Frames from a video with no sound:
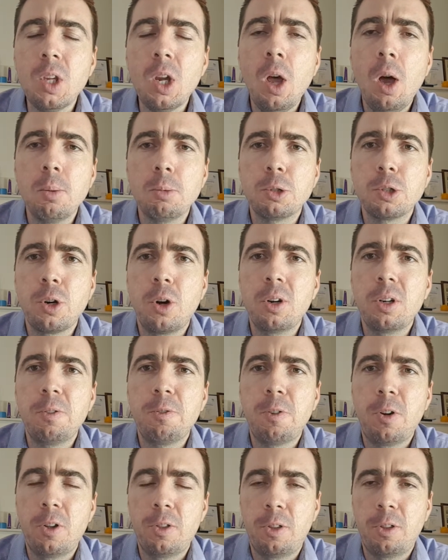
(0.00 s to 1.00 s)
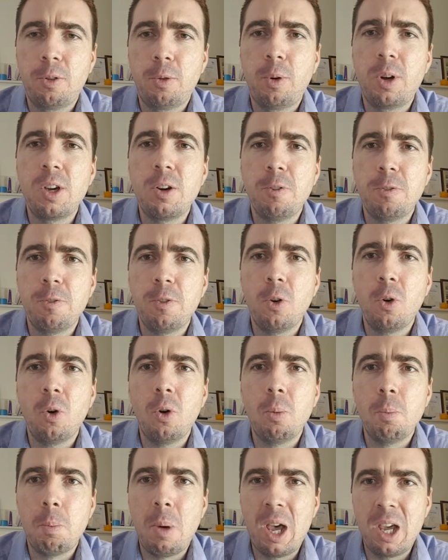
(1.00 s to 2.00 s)
I'm trying to find 3 or
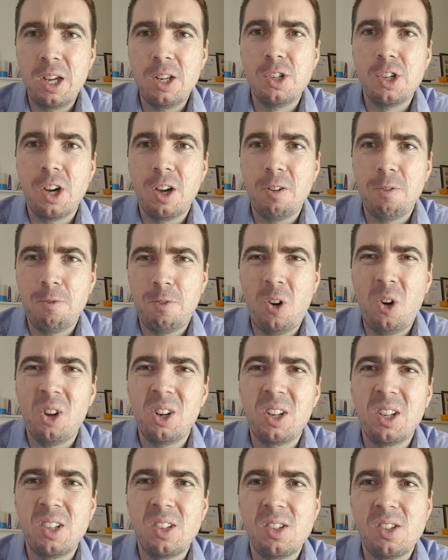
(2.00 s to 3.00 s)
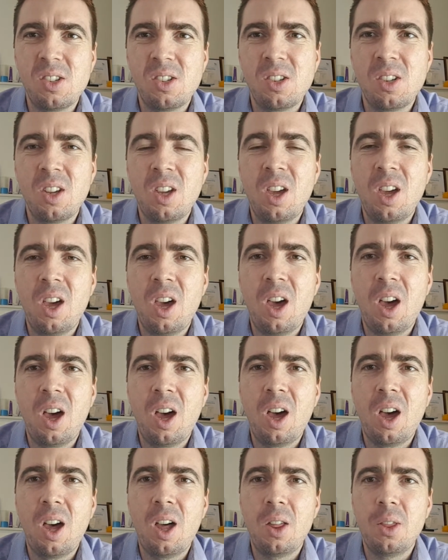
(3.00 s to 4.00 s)
4 major findings
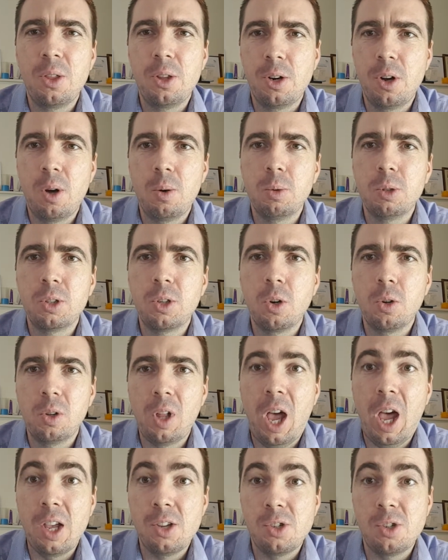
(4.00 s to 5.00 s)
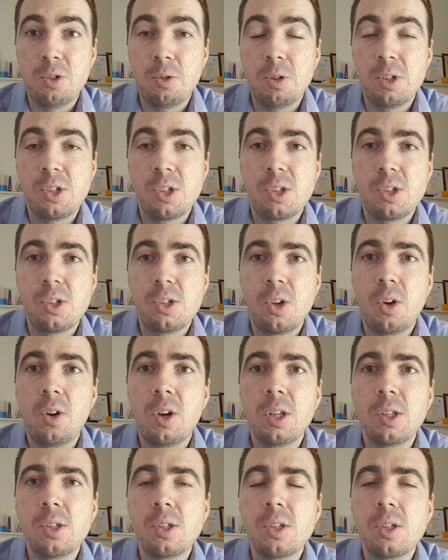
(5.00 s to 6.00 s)
that I would call asterisk
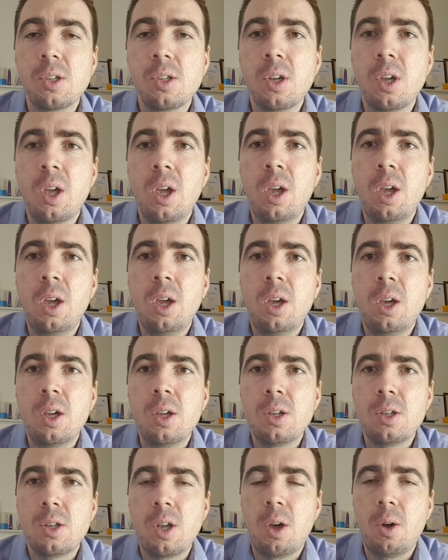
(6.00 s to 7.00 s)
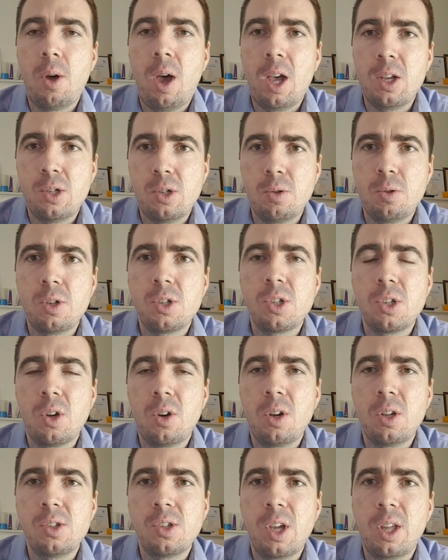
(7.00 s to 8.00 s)
signs. So asterisk
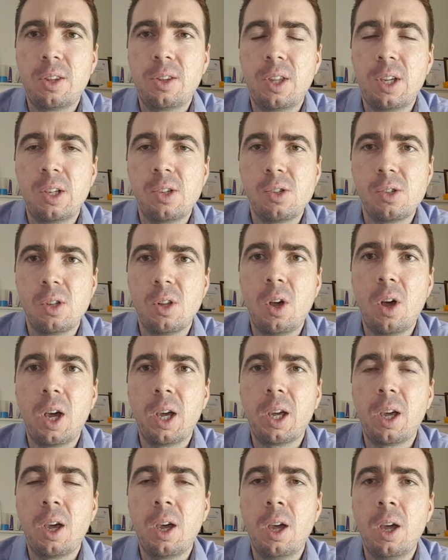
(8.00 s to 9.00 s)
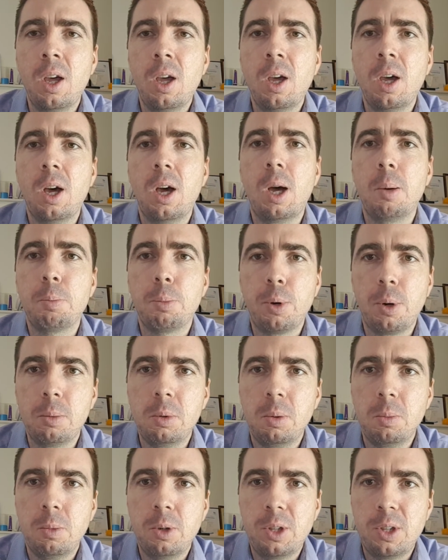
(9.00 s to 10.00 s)
signs are things like a
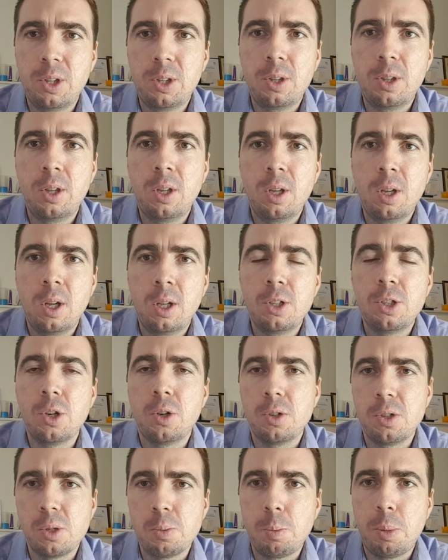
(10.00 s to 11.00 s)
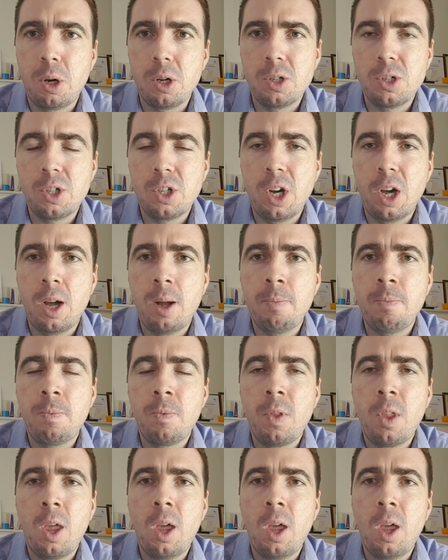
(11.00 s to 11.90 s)
problem with John's posture.